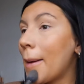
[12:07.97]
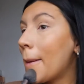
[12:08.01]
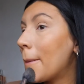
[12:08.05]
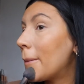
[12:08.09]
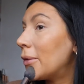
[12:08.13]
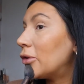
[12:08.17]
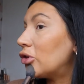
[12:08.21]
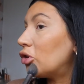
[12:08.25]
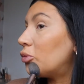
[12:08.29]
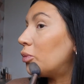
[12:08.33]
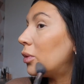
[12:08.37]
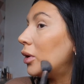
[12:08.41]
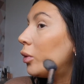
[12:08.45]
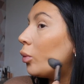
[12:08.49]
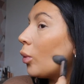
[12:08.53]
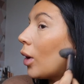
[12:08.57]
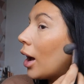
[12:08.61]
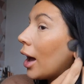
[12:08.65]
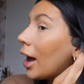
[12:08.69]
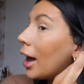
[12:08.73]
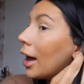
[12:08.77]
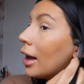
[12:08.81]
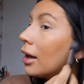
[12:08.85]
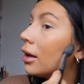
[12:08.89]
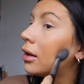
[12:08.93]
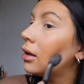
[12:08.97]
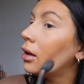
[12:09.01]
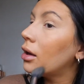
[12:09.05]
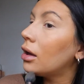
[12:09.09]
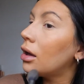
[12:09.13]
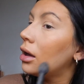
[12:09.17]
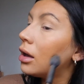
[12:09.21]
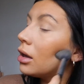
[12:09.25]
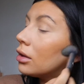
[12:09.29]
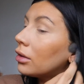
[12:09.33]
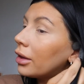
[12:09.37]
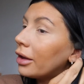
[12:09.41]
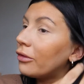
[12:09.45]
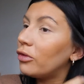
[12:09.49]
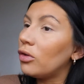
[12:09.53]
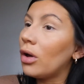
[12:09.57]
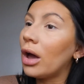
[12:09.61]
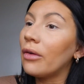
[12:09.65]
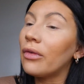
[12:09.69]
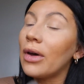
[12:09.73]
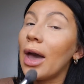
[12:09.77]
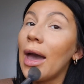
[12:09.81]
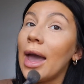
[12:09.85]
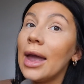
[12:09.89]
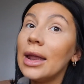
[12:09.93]
But just beware that if you
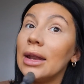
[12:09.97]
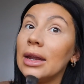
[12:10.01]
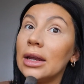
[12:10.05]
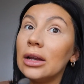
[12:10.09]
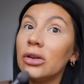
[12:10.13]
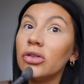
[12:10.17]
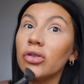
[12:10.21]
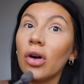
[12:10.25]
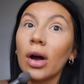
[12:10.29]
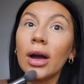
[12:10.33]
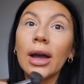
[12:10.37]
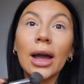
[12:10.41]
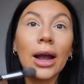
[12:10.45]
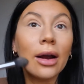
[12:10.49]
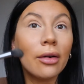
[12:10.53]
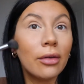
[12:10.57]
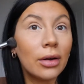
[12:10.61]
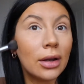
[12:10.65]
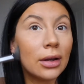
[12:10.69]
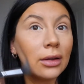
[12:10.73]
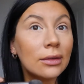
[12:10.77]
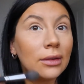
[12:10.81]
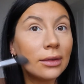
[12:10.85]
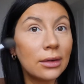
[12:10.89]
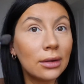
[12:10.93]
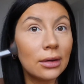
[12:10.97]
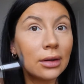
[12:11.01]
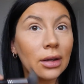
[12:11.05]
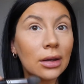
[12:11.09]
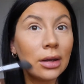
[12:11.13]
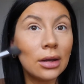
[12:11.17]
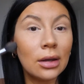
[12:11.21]
have any dry areas,